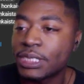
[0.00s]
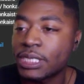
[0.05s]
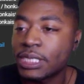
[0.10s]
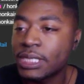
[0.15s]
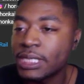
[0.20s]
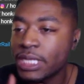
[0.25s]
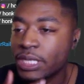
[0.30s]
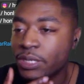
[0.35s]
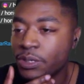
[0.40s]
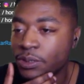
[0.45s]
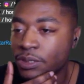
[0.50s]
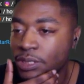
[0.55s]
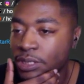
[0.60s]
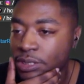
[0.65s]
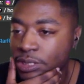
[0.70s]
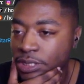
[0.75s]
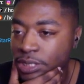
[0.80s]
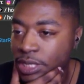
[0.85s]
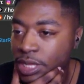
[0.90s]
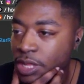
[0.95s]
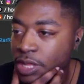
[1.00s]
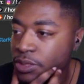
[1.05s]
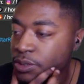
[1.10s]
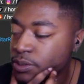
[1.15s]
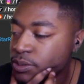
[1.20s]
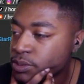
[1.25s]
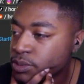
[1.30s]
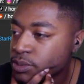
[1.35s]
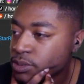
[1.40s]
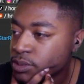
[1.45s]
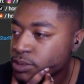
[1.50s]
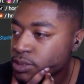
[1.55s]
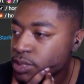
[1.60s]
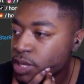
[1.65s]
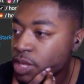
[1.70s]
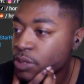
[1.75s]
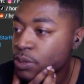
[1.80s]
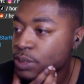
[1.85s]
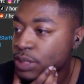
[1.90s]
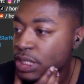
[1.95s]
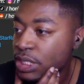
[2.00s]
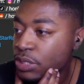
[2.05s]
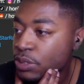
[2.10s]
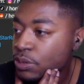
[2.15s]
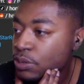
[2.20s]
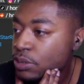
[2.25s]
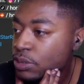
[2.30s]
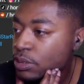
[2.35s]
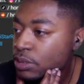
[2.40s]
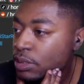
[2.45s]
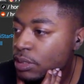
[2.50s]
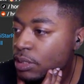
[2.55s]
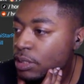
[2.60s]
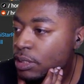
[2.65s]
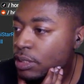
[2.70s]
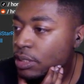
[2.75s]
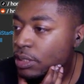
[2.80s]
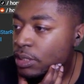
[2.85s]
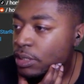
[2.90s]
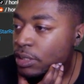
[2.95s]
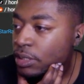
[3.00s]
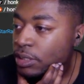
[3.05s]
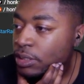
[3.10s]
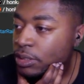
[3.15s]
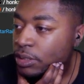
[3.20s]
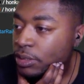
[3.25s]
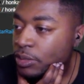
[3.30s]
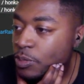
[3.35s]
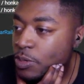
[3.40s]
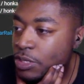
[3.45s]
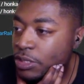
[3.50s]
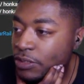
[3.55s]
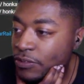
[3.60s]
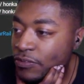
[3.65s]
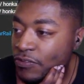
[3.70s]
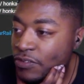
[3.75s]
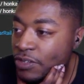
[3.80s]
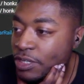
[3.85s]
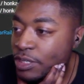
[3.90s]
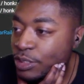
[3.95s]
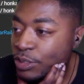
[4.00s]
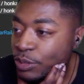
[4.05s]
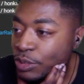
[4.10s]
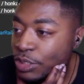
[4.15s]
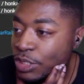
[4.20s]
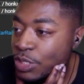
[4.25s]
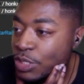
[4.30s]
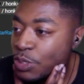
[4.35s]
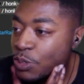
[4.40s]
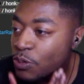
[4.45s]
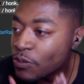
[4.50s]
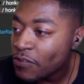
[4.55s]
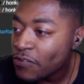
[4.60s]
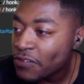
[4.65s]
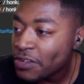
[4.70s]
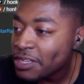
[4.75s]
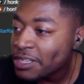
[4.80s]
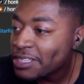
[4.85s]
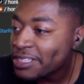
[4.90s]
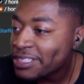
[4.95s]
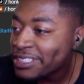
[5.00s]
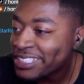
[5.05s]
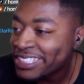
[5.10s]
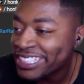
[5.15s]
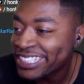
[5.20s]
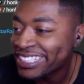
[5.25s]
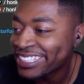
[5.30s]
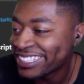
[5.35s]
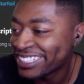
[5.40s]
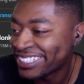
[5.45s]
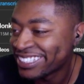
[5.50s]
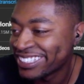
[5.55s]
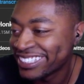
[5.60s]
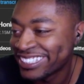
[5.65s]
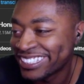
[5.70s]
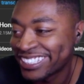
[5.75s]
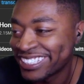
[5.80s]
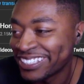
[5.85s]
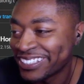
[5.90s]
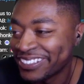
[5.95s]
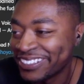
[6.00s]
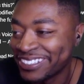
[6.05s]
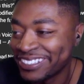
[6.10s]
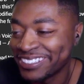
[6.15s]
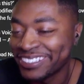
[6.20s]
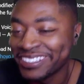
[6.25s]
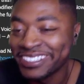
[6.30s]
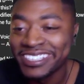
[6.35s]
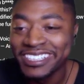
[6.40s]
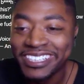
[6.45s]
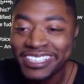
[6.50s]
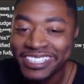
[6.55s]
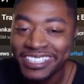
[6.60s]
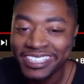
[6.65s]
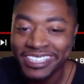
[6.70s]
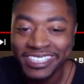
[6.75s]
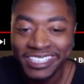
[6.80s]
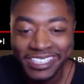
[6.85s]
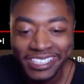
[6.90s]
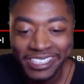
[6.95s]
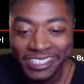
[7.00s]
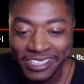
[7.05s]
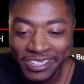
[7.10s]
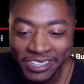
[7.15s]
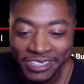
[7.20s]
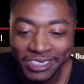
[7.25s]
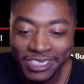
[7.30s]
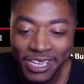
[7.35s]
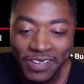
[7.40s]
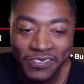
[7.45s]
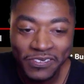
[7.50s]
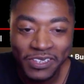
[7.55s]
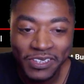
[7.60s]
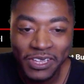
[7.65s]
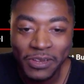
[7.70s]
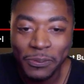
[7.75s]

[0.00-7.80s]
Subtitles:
cleaner to the others' ears." "What the fudge are you, Fudge?" So, definitely a